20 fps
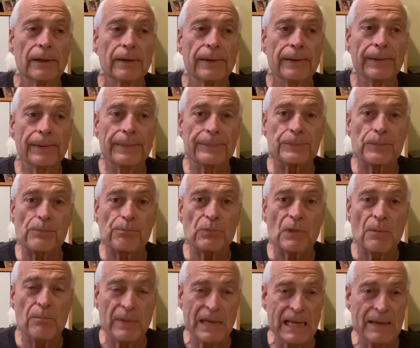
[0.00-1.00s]
Um,
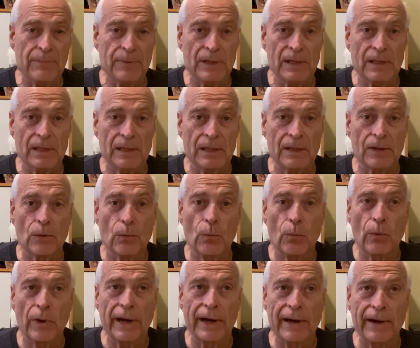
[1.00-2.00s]
Maybe
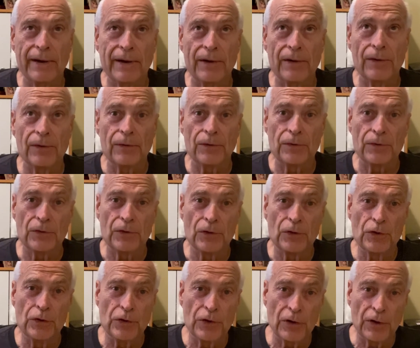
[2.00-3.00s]
where
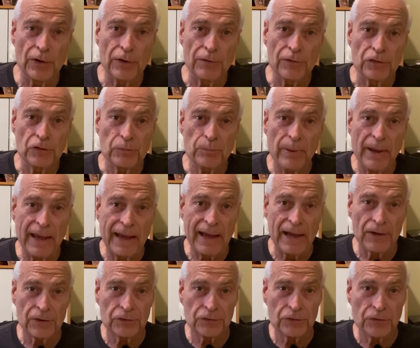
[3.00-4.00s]
nerves
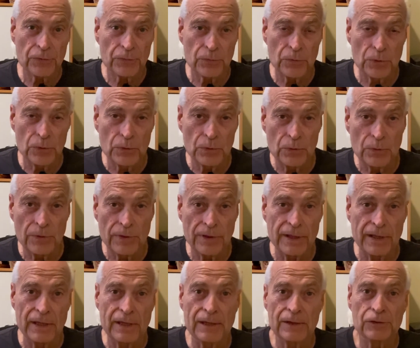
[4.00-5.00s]
pass through
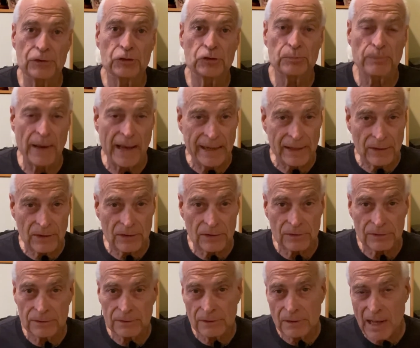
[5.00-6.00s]
the
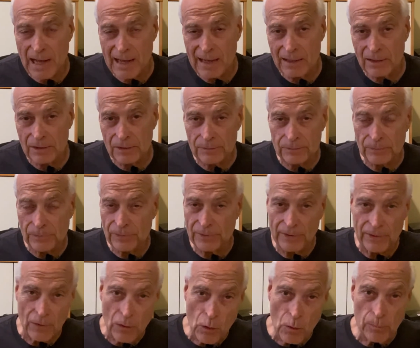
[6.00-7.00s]
spinal column,
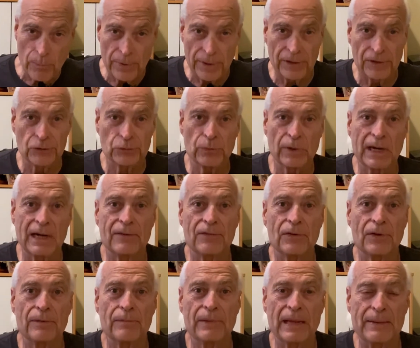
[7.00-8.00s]
the openings,
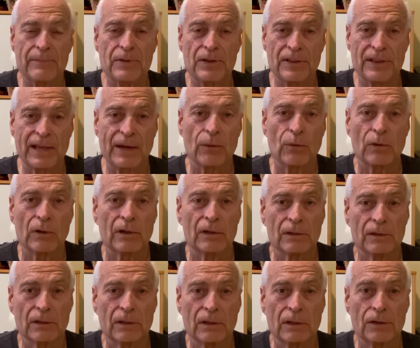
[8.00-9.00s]
whatever, maybe they were a
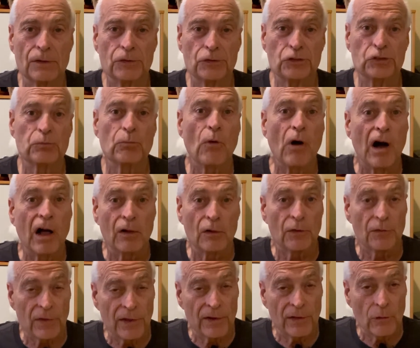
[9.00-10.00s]
little
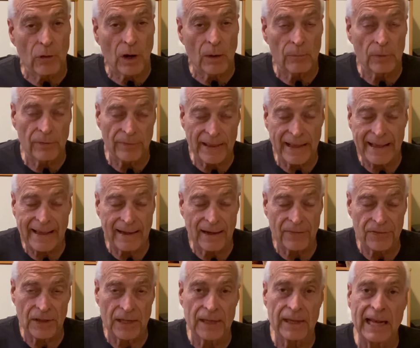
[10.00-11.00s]
smaller than normal, that kind
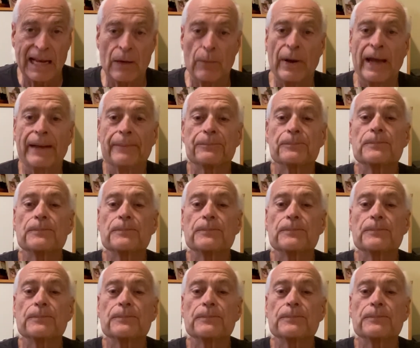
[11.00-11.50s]
of thing. Anyway,